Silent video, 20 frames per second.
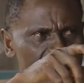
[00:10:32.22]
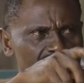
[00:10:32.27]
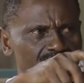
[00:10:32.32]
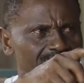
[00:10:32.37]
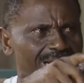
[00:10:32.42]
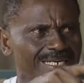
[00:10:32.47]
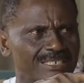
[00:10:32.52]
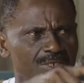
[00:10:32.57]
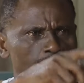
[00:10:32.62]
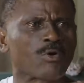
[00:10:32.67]

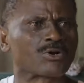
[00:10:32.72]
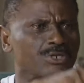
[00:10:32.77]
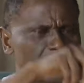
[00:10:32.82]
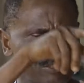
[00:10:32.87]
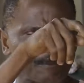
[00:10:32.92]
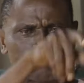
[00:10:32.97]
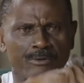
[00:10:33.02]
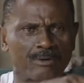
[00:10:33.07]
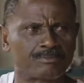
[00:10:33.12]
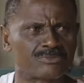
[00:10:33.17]
sister the one
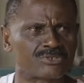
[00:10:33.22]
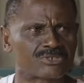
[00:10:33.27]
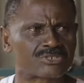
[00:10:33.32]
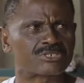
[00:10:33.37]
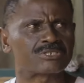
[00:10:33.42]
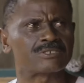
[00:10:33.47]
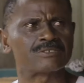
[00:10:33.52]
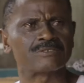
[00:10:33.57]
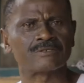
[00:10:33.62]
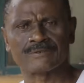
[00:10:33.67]
he
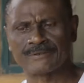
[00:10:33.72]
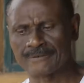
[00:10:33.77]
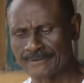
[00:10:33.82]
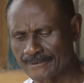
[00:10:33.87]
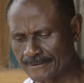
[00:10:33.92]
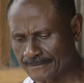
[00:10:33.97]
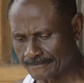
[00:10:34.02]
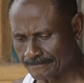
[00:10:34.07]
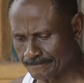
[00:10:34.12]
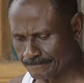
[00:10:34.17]
promised.
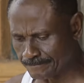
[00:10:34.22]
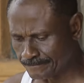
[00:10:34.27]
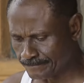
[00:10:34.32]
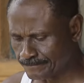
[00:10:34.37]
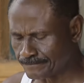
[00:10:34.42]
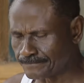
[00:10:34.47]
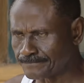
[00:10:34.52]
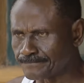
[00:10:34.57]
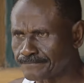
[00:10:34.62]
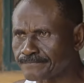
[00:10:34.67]

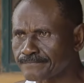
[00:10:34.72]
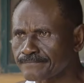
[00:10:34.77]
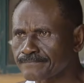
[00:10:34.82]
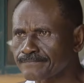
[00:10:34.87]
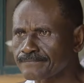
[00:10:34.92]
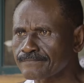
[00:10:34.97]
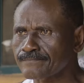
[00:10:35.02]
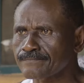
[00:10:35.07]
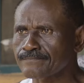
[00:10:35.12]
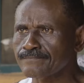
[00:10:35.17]
Mm-hmm.
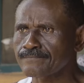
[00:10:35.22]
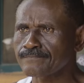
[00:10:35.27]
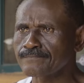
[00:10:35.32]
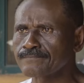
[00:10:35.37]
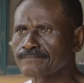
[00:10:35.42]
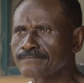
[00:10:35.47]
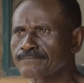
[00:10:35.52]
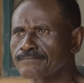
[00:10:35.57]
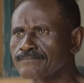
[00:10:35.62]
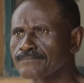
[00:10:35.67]

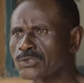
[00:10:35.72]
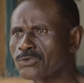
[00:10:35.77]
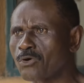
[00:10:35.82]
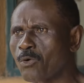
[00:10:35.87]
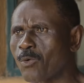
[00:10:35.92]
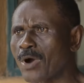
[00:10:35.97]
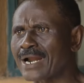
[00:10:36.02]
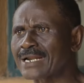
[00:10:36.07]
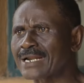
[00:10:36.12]
No